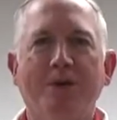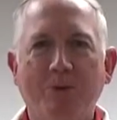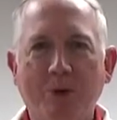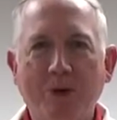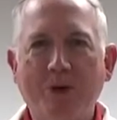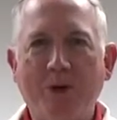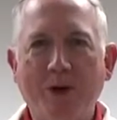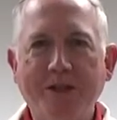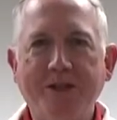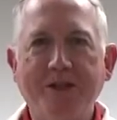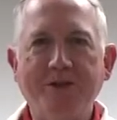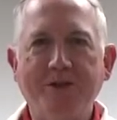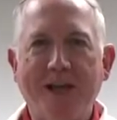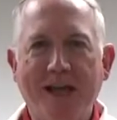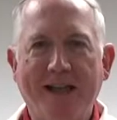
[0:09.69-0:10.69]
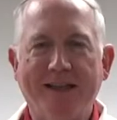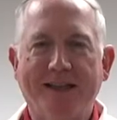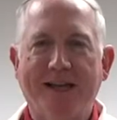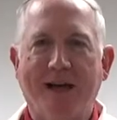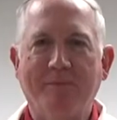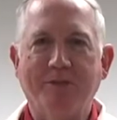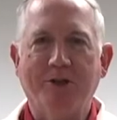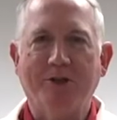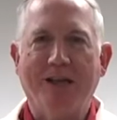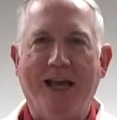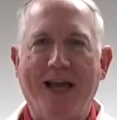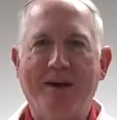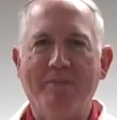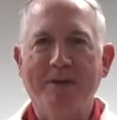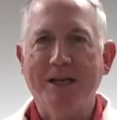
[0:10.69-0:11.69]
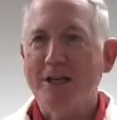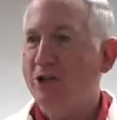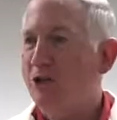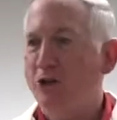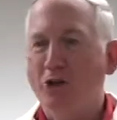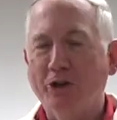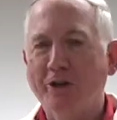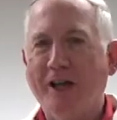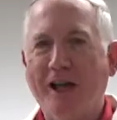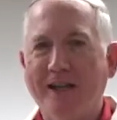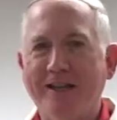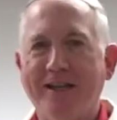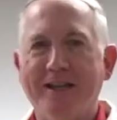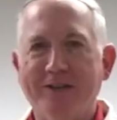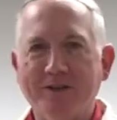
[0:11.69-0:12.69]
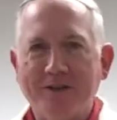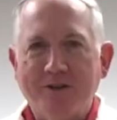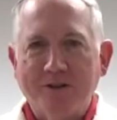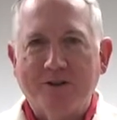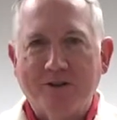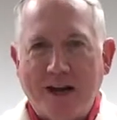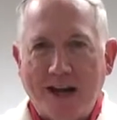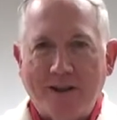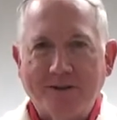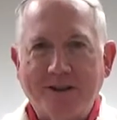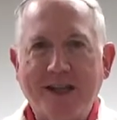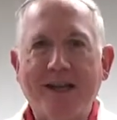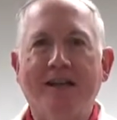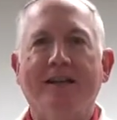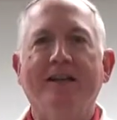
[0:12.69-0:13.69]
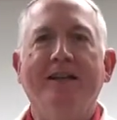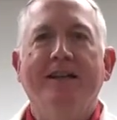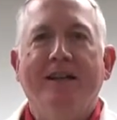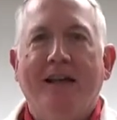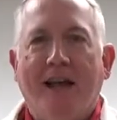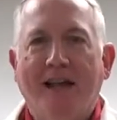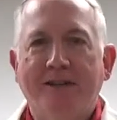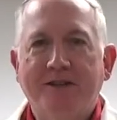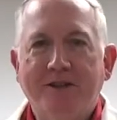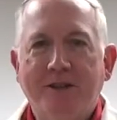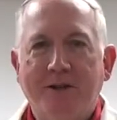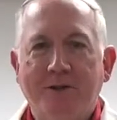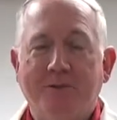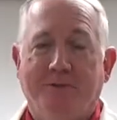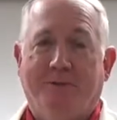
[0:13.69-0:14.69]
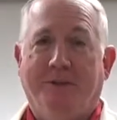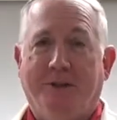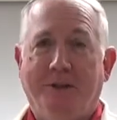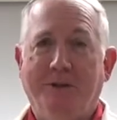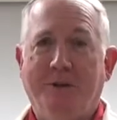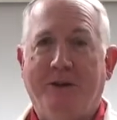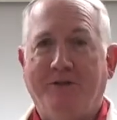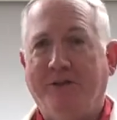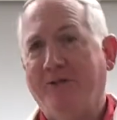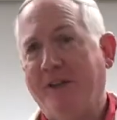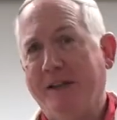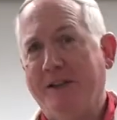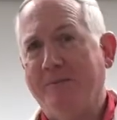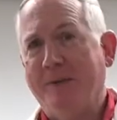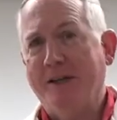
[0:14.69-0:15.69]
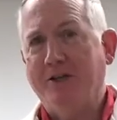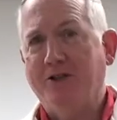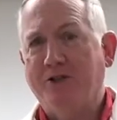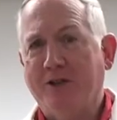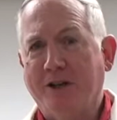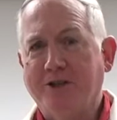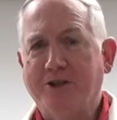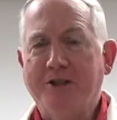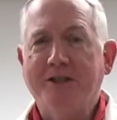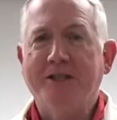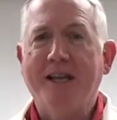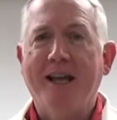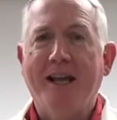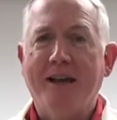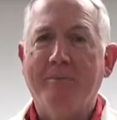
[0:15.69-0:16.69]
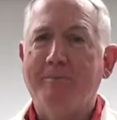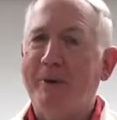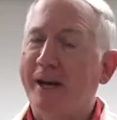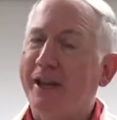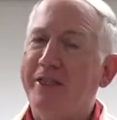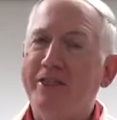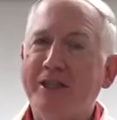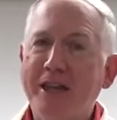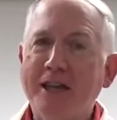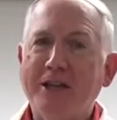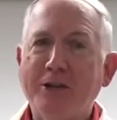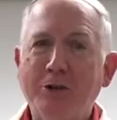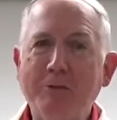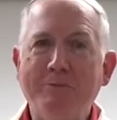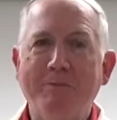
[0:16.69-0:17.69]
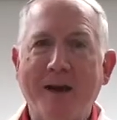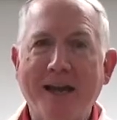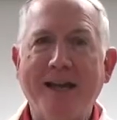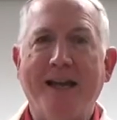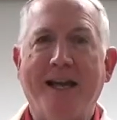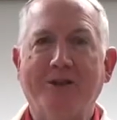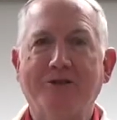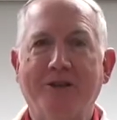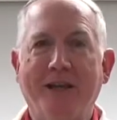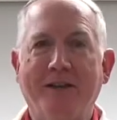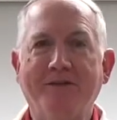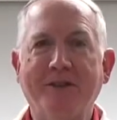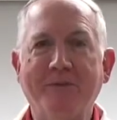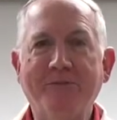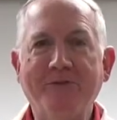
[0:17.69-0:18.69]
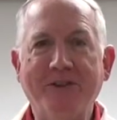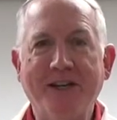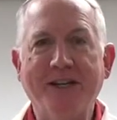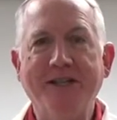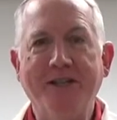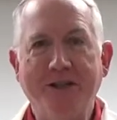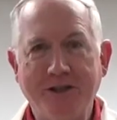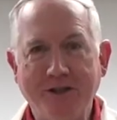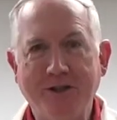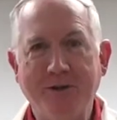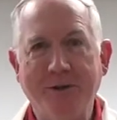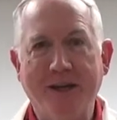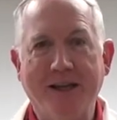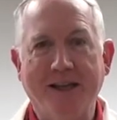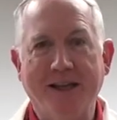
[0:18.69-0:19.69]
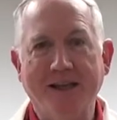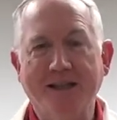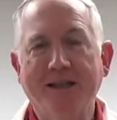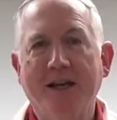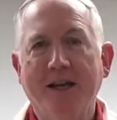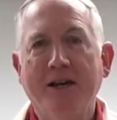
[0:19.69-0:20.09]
We're going to do the helicopter lab. You're not here, you're out there, and so you have to follow my instructions, but I think you might actually have some fun doing this.